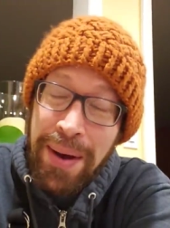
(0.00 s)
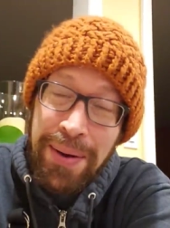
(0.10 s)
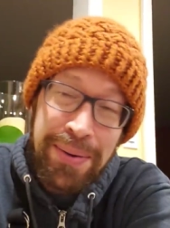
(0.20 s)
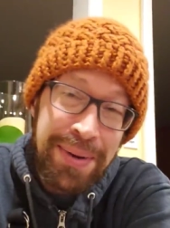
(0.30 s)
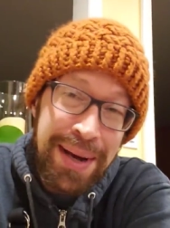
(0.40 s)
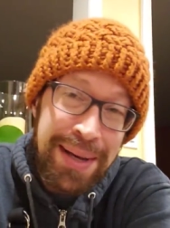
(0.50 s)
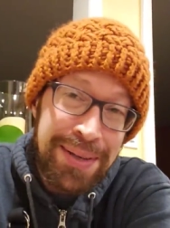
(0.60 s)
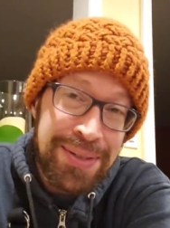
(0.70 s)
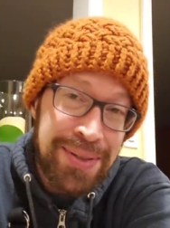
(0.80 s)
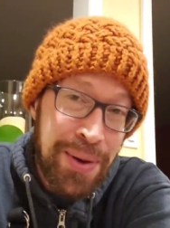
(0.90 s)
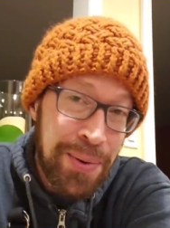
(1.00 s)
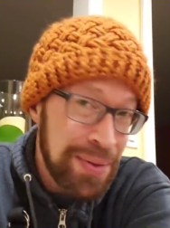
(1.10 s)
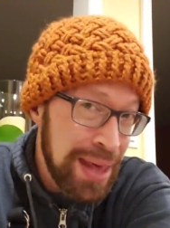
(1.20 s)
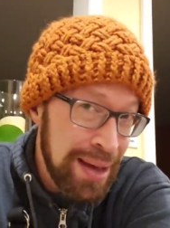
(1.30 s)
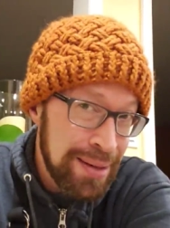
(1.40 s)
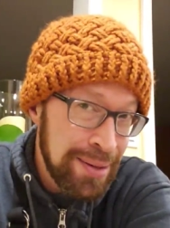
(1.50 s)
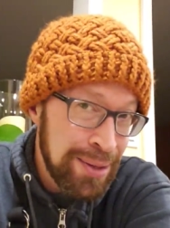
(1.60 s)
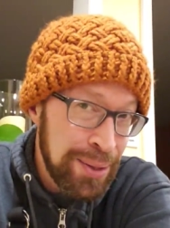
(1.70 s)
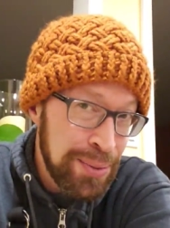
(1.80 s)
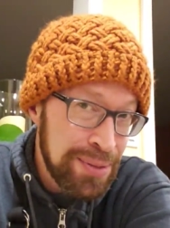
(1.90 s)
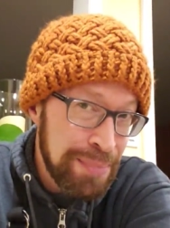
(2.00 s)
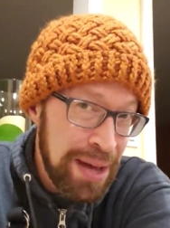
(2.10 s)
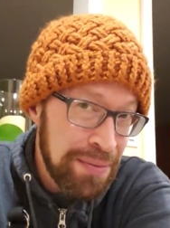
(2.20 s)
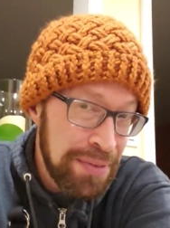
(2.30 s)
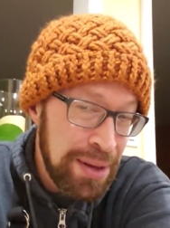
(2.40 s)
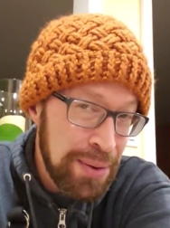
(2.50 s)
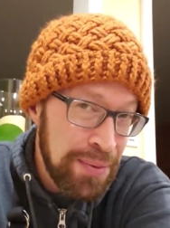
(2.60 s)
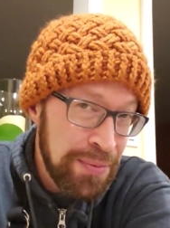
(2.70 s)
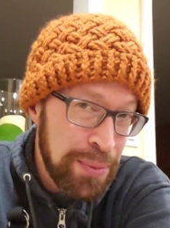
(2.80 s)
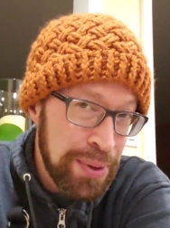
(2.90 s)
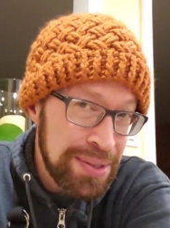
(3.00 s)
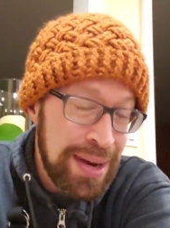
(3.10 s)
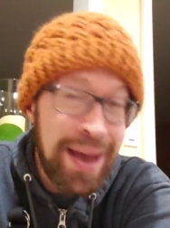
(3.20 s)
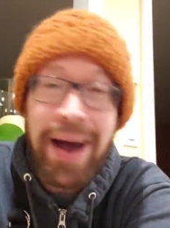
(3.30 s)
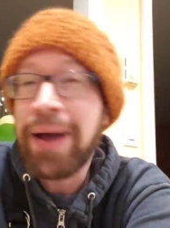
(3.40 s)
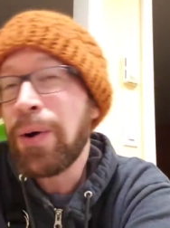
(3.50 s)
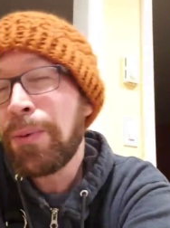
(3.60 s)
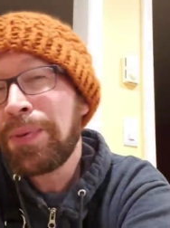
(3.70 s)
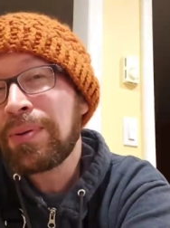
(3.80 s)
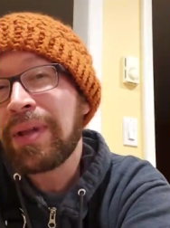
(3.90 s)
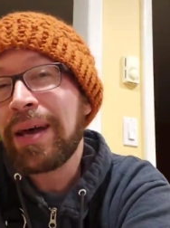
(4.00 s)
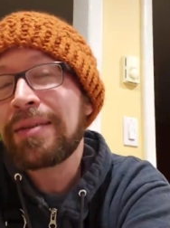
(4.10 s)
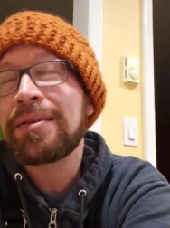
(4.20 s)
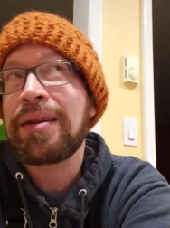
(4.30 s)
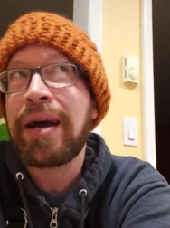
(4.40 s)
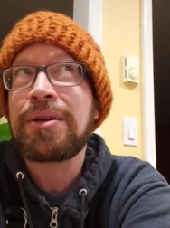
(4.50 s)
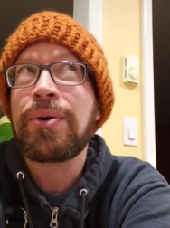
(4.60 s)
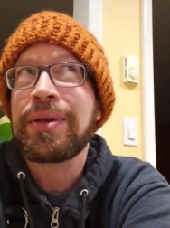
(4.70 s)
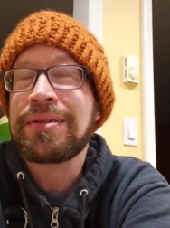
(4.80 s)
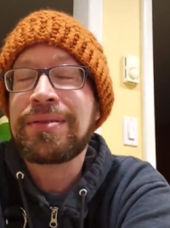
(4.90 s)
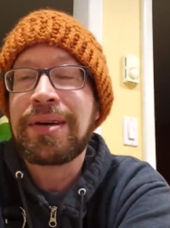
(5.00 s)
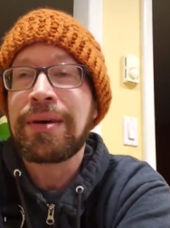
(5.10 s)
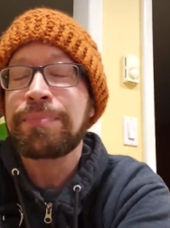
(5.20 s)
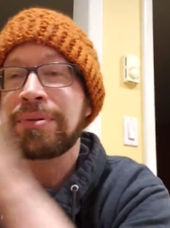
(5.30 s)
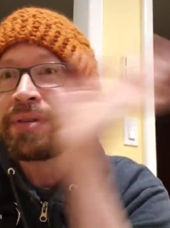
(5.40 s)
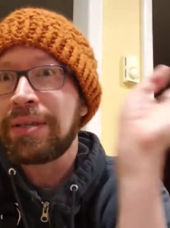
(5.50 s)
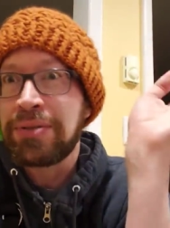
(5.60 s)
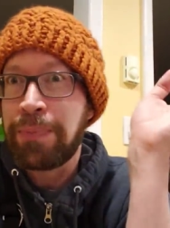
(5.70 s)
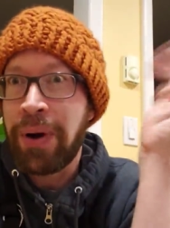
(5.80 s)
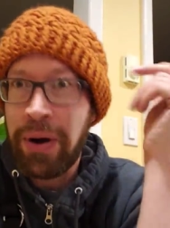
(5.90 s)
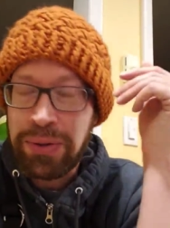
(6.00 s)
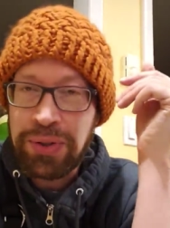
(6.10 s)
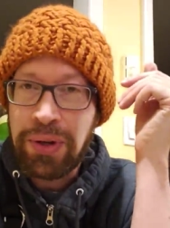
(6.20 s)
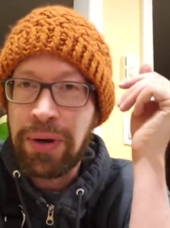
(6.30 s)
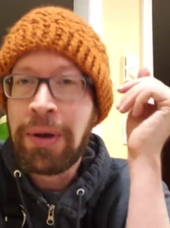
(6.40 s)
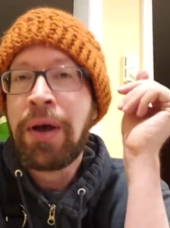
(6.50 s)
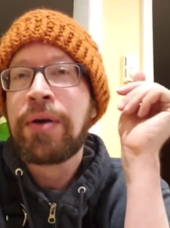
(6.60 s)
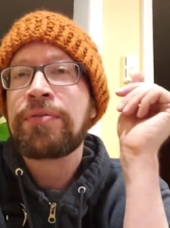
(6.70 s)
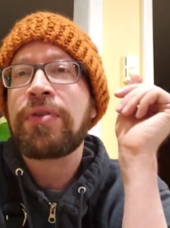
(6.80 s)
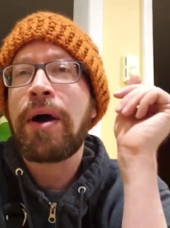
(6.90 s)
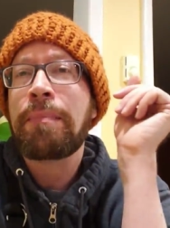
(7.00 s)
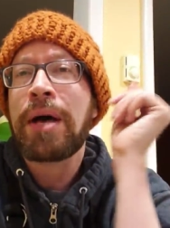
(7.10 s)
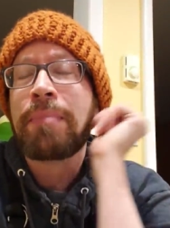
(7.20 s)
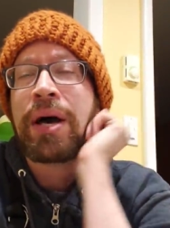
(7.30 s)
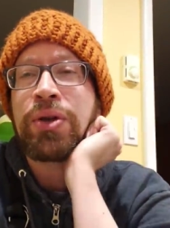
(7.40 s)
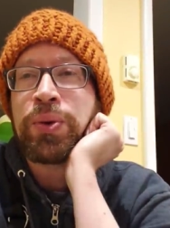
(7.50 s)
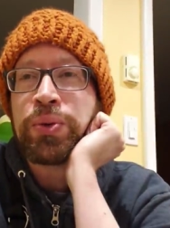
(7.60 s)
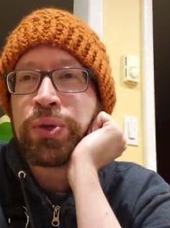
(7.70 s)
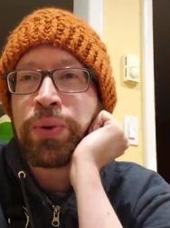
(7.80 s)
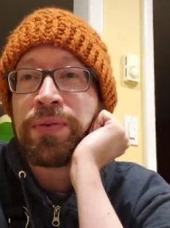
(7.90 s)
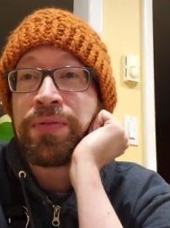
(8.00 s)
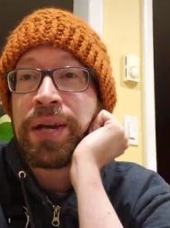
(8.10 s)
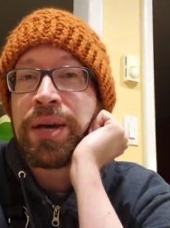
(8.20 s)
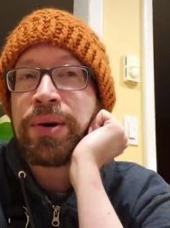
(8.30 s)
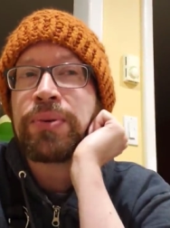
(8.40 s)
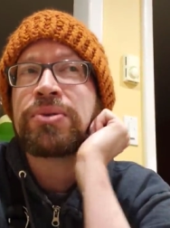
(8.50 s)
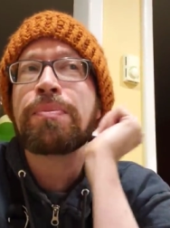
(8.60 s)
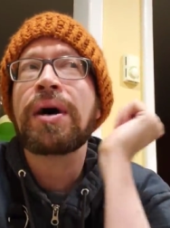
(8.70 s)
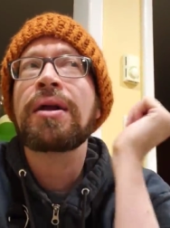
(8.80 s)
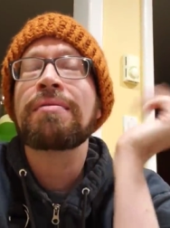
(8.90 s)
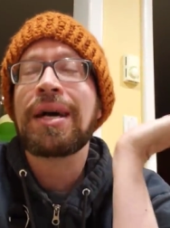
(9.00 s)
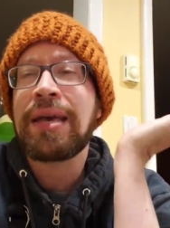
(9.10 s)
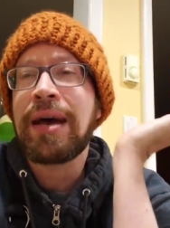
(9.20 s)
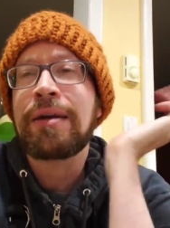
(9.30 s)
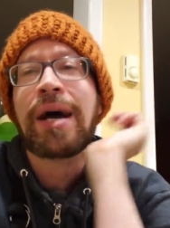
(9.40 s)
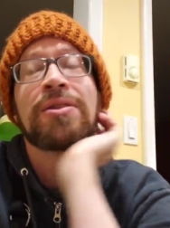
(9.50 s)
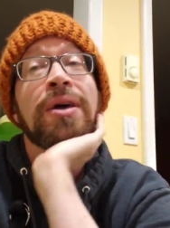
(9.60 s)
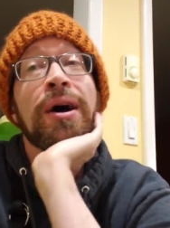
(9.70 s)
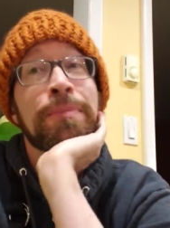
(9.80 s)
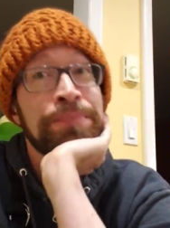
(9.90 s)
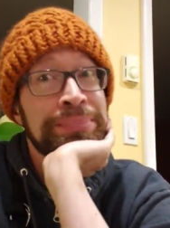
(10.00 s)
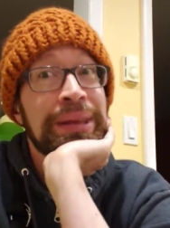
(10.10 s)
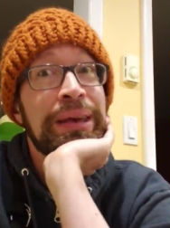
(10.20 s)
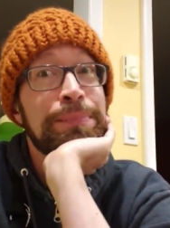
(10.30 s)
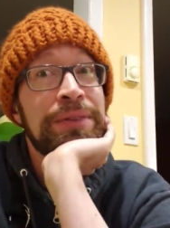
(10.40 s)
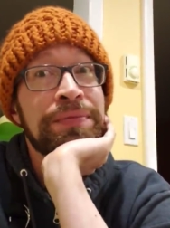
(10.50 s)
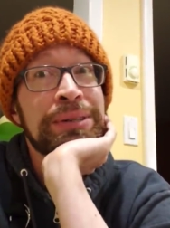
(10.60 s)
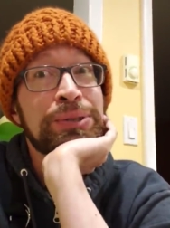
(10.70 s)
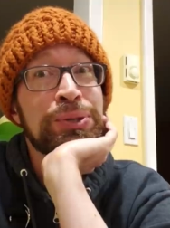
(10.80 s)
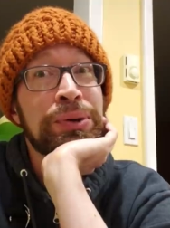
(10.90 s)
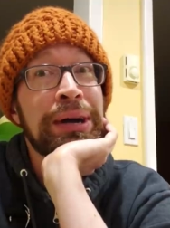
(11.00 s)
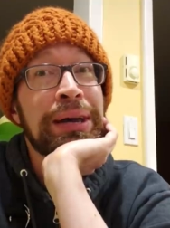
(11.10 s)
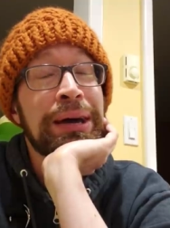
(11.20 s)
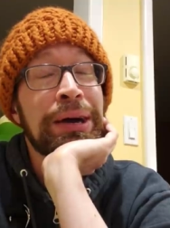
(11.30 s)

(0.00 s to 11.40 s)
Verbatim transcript: Alrighty, so that concludes my video for today. I hope you liked it. I know this is a complete departure from my usual videos, but again, I thought it'd be fun to try